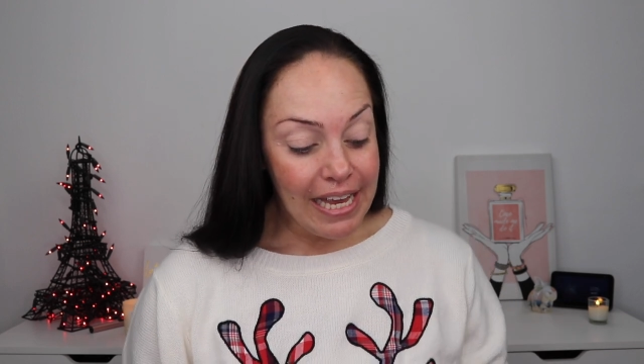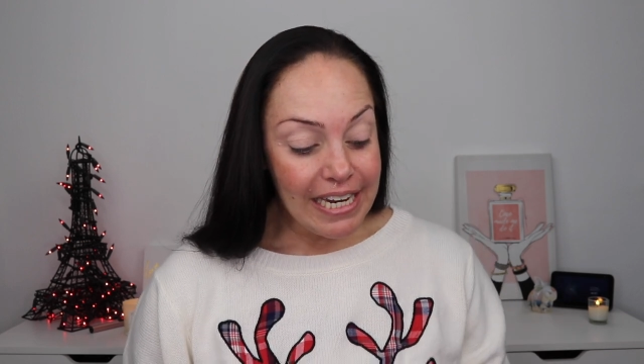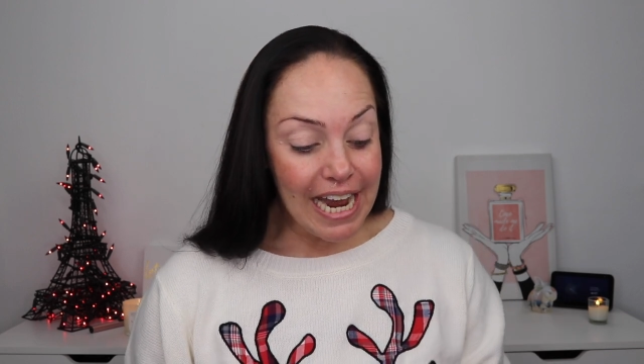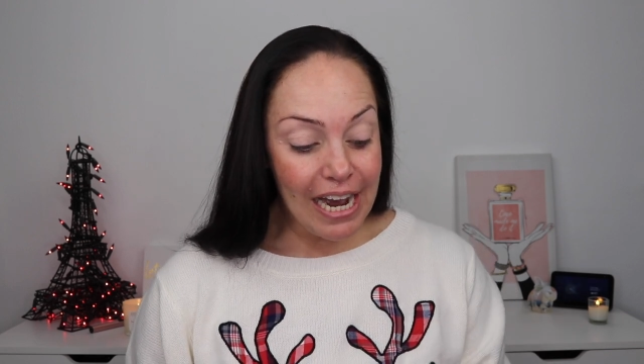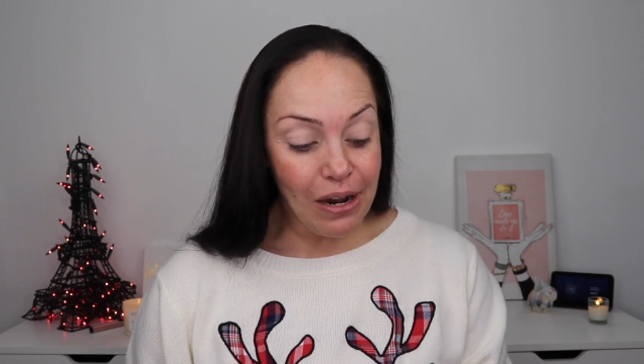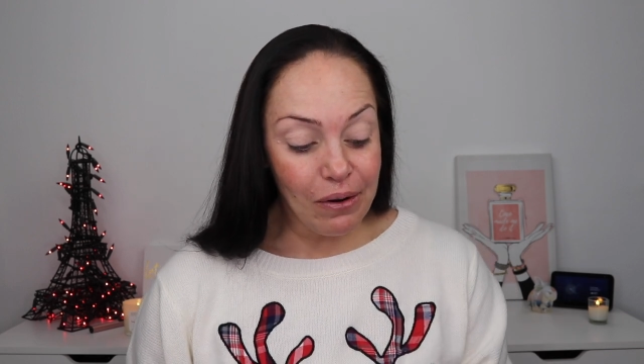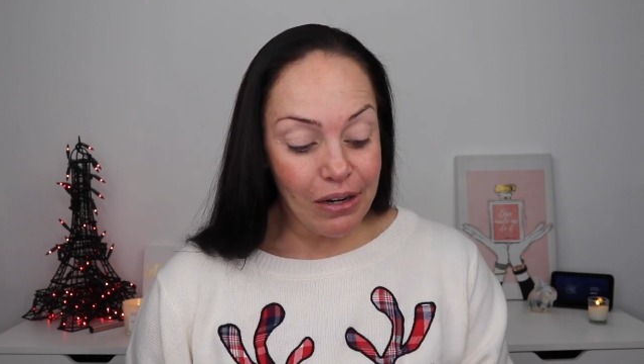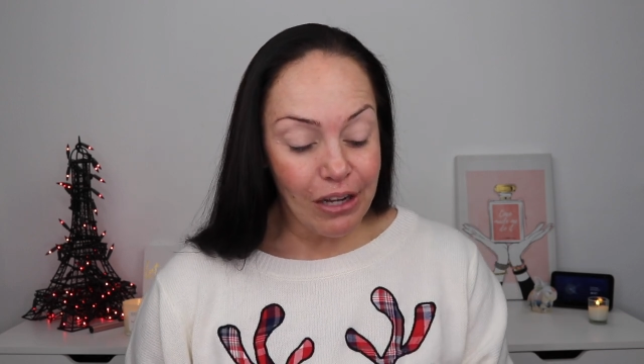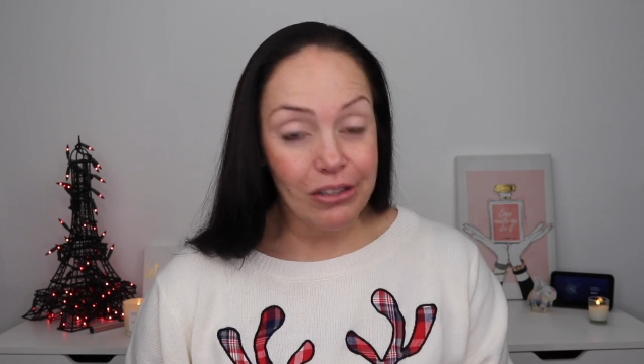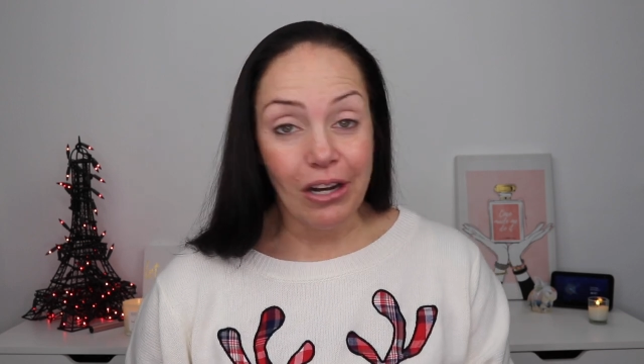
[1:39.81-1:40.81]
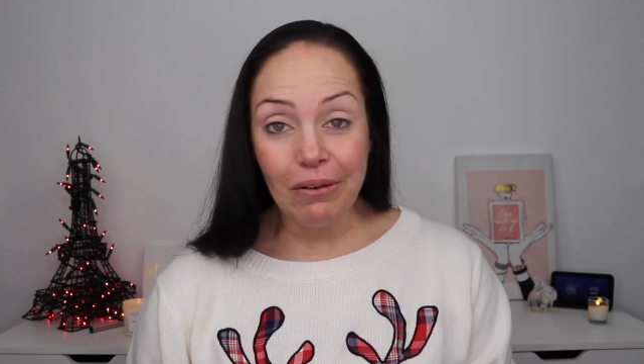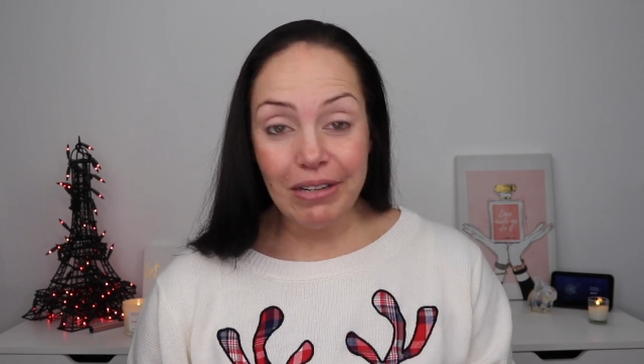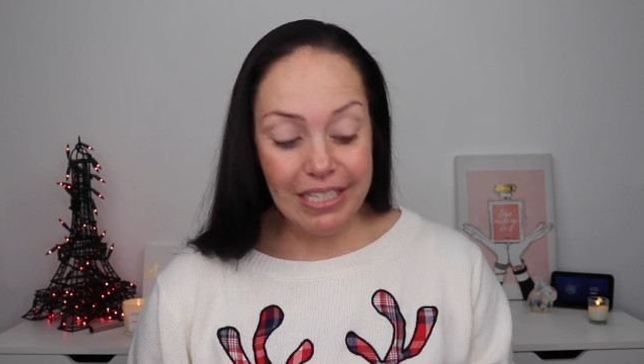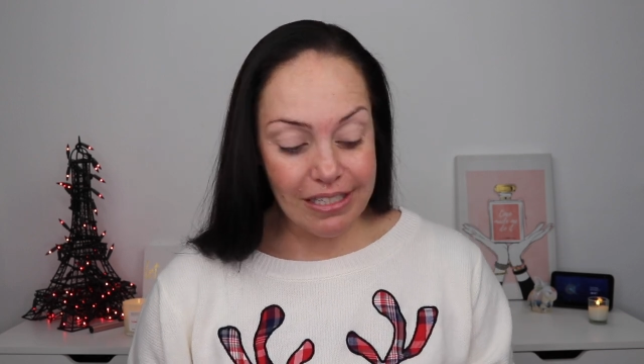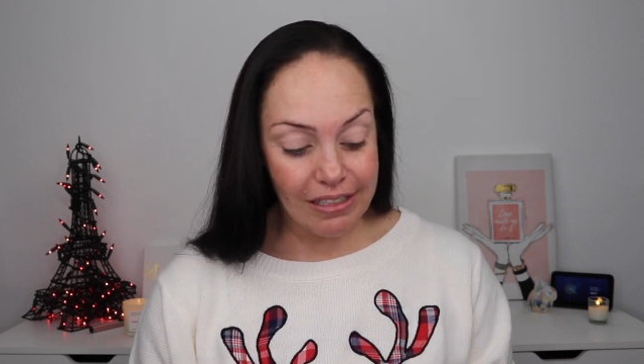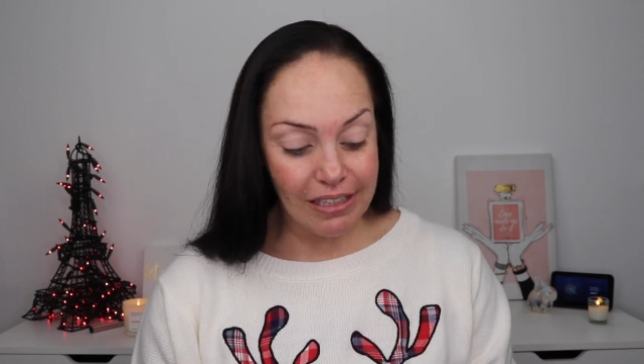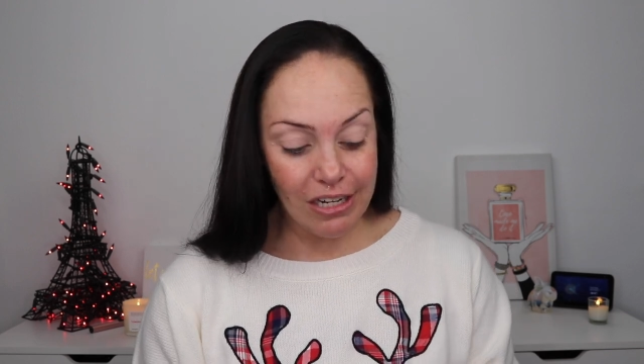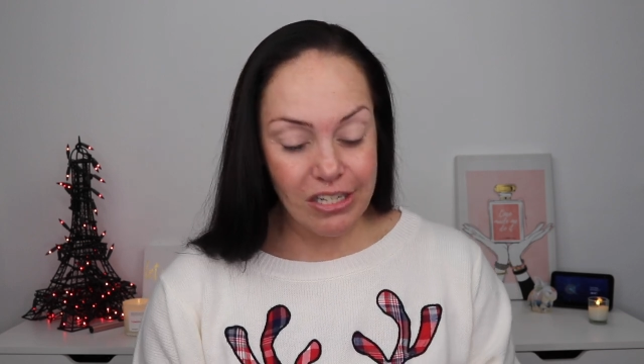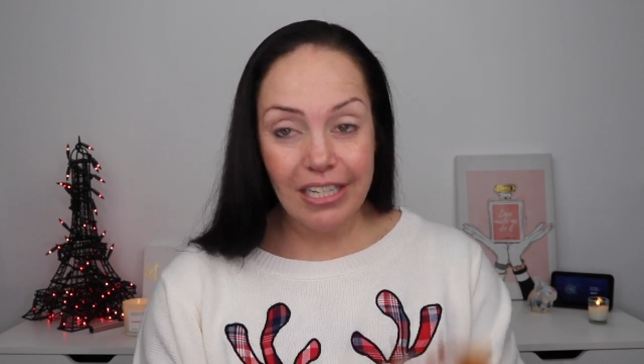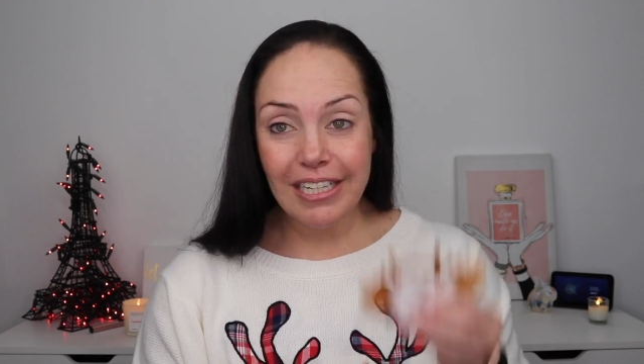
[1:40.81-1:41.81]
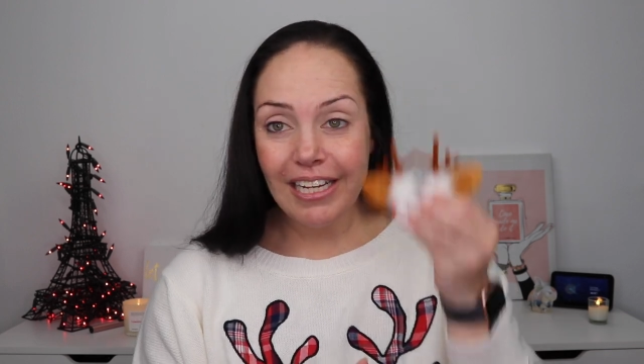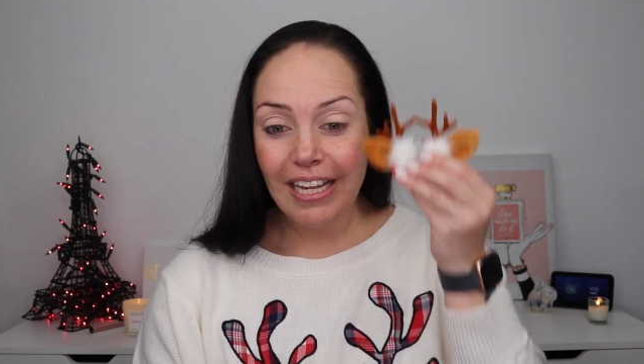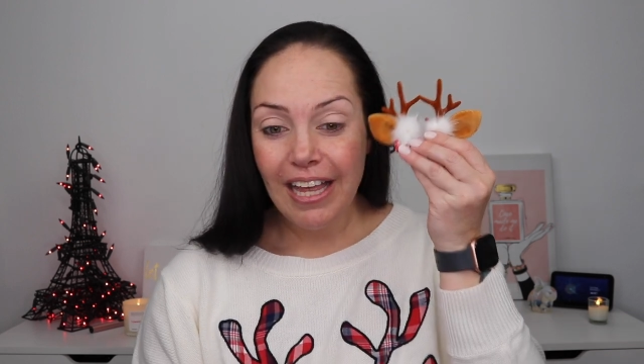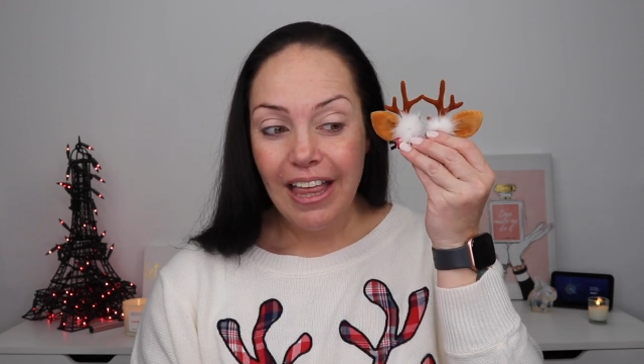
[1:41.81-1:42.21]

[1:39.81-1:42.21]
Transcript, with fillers: Now, along with this collection,